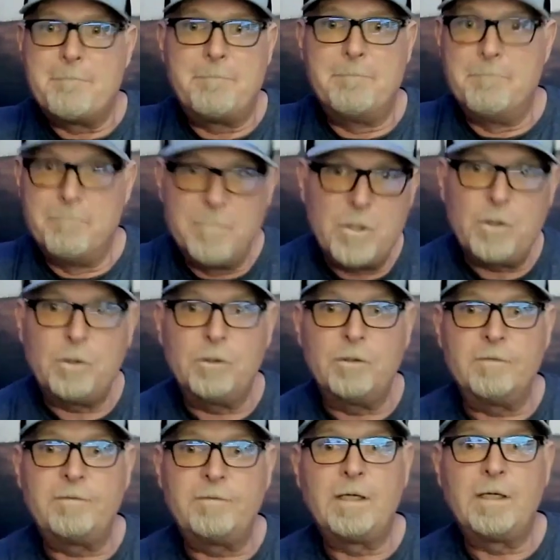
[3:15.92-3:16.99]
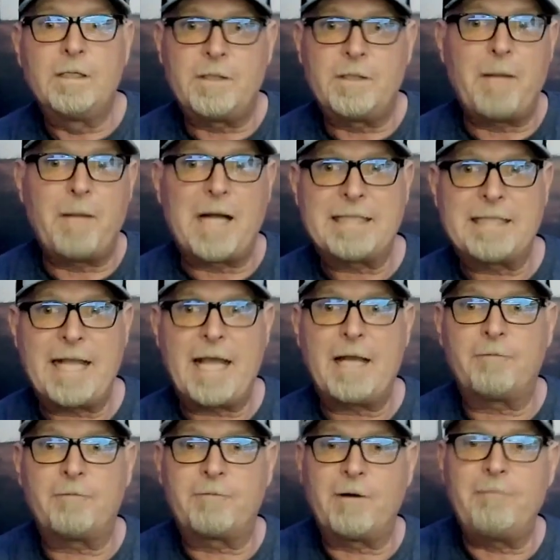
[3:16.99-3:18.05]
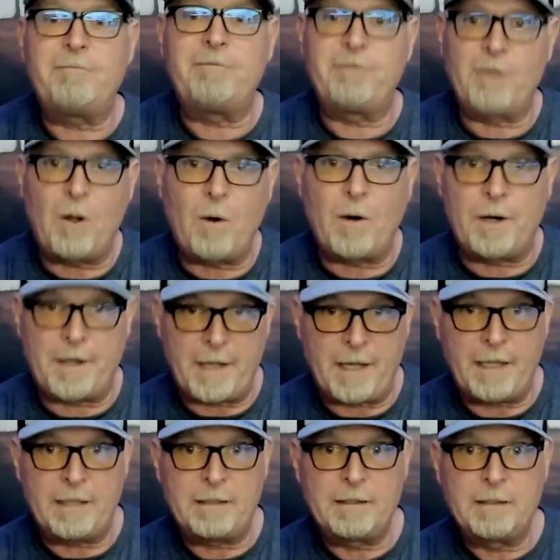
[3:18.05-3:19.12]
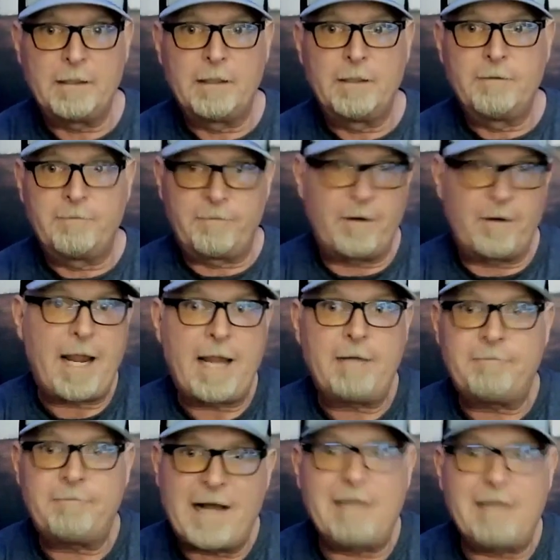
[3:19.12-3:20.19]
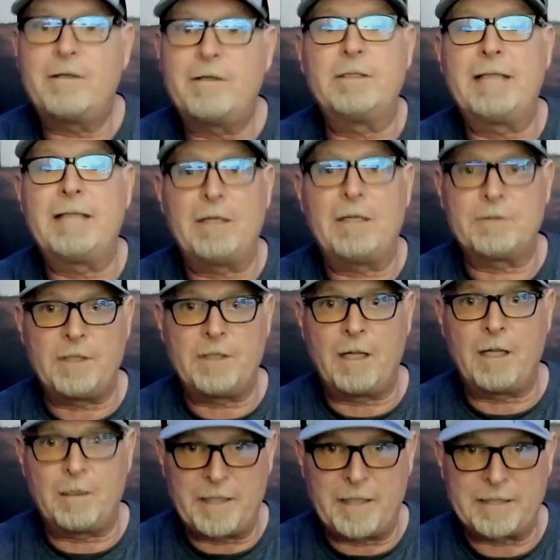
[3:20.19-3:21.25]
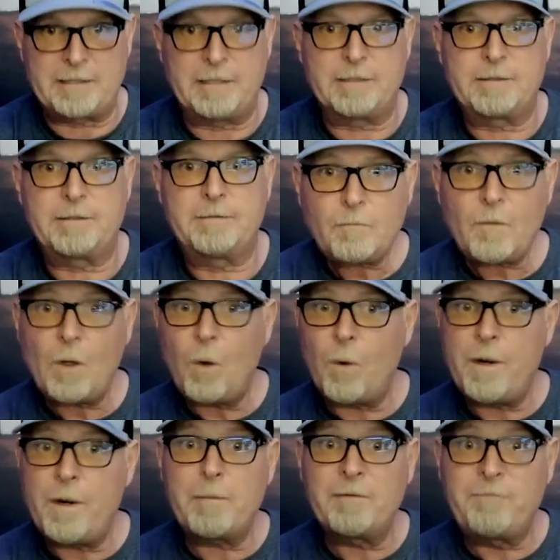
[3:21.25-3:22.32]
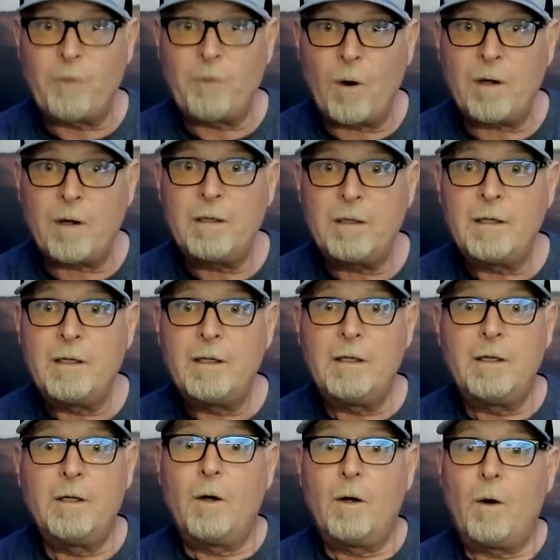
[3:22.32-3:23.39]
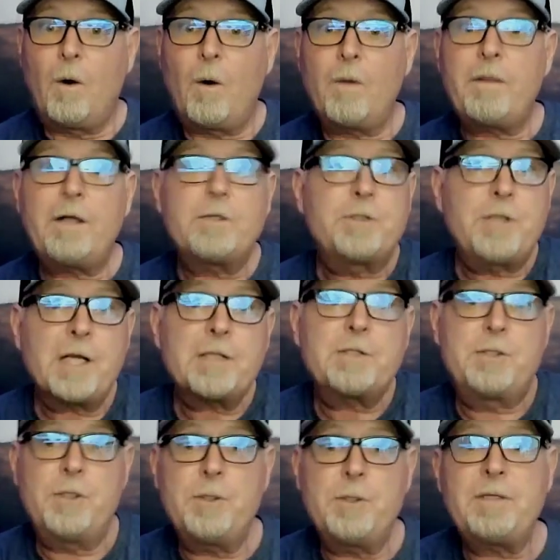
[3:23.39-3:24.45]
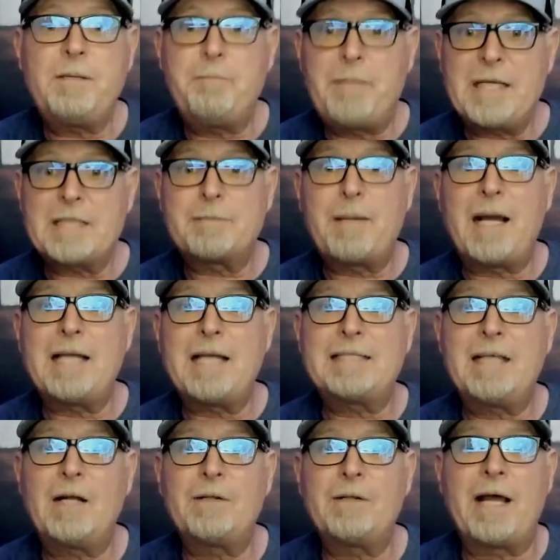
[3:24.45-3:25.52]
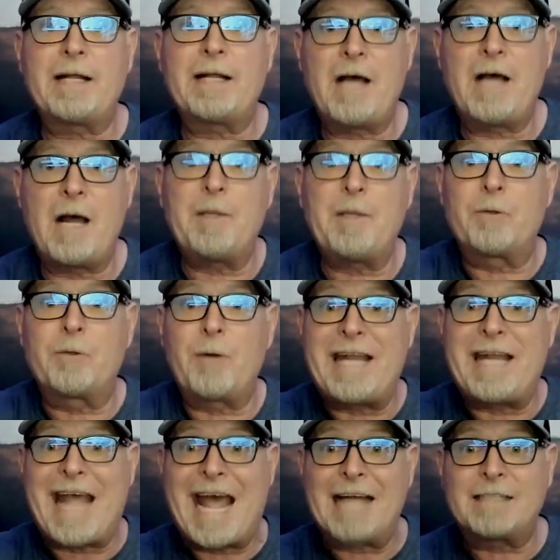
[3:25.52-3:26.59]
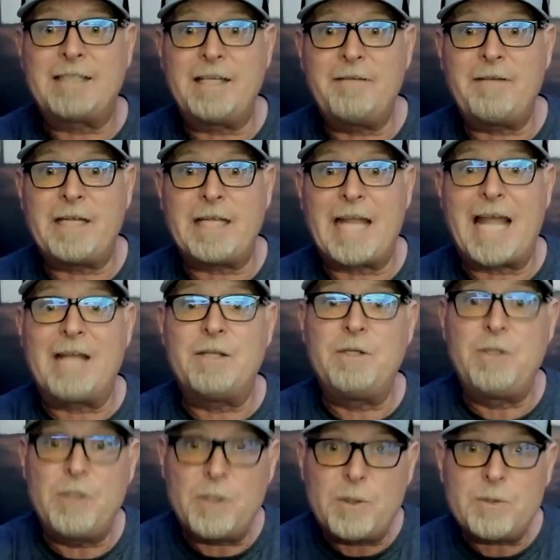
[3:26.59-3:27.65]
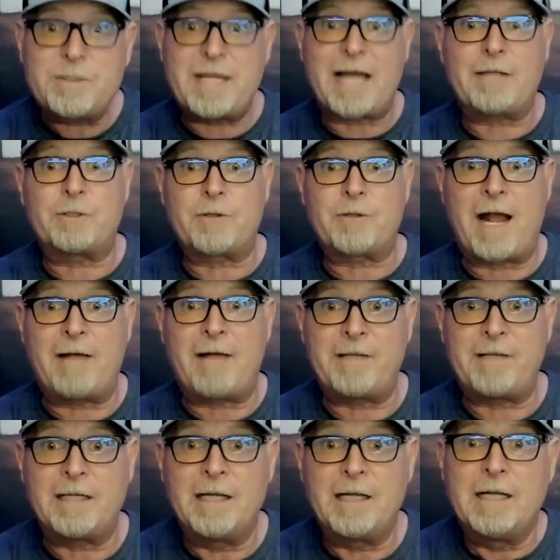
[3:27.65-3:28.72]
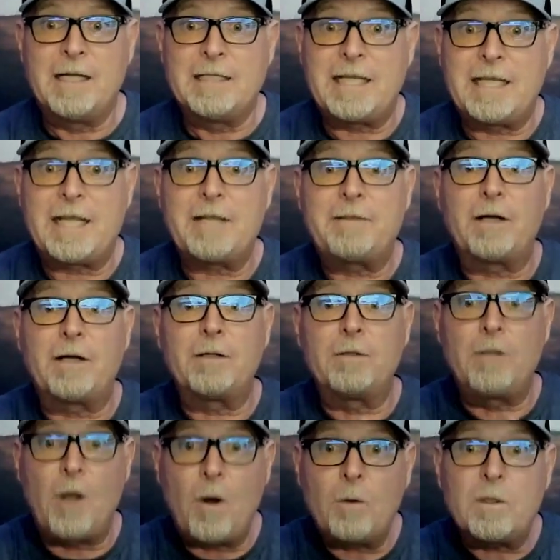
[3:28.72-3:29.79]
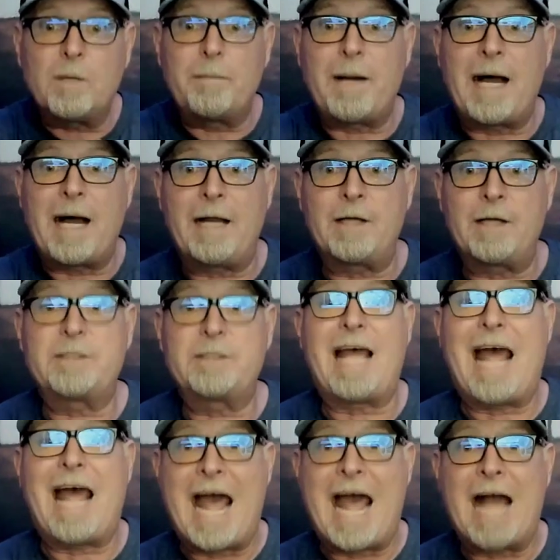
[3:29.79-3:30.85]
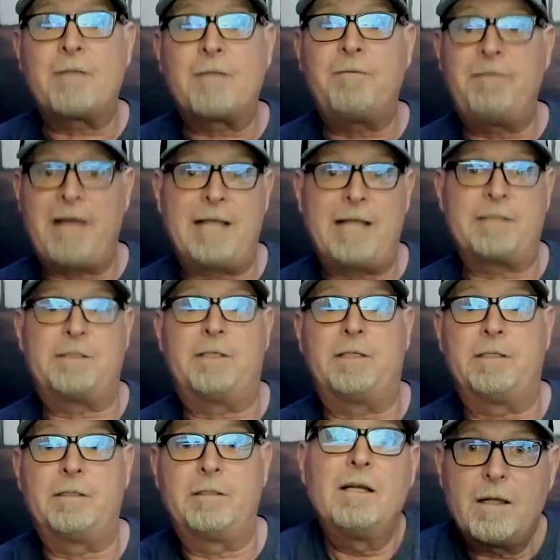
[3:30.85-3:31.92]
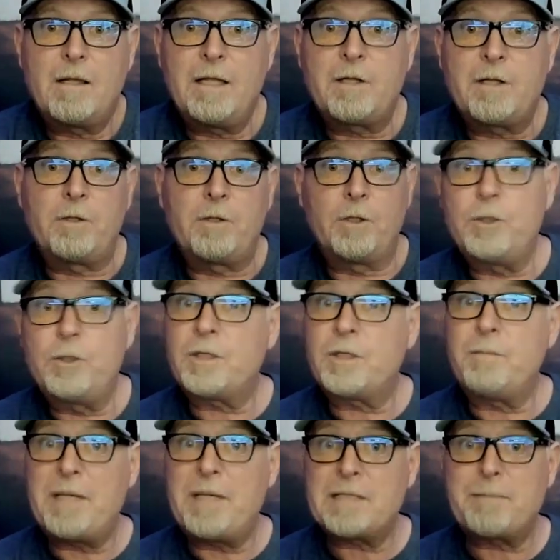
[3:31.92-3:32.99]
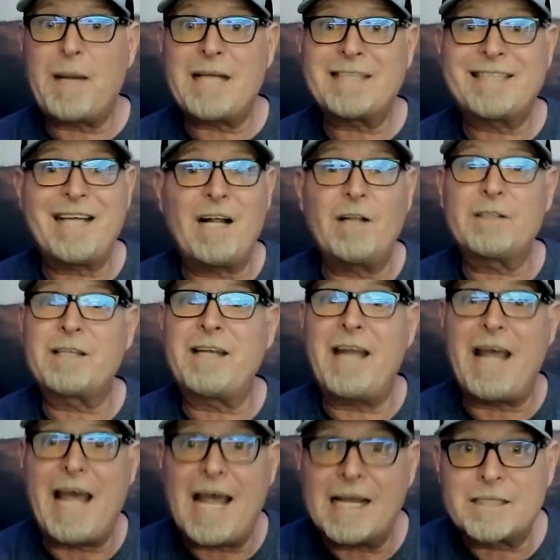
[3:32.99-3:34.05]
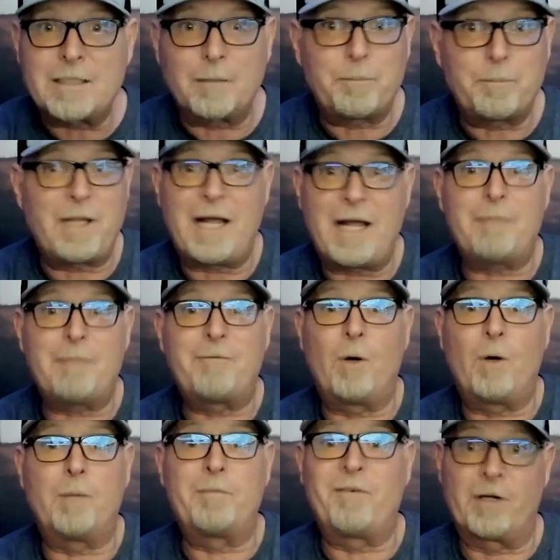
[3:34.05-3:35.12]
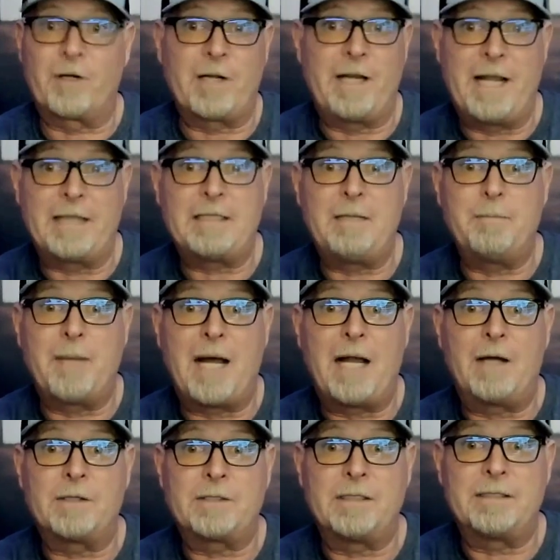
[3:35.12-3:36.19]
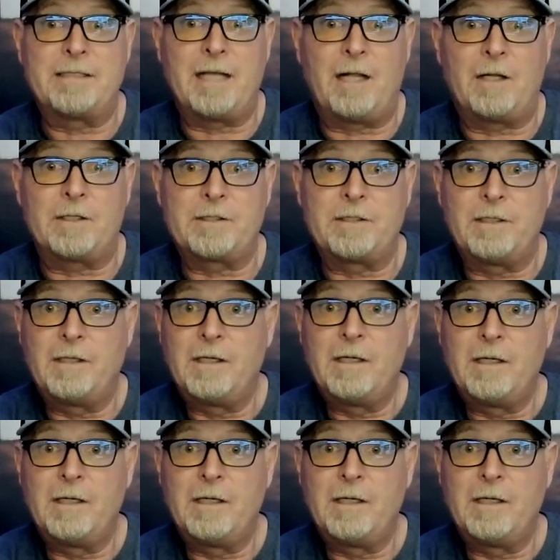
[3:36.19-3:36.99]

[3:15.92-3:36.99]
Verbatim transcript: move to Montana from Florida for a five hundred thousand dollar business. Or number four, or they're just using biz buy sell dot com to create activity and use that traffic to get their local buyers to act faster. In conclusion, BizBuySell is an excellent platform for connecting buyers and sellers.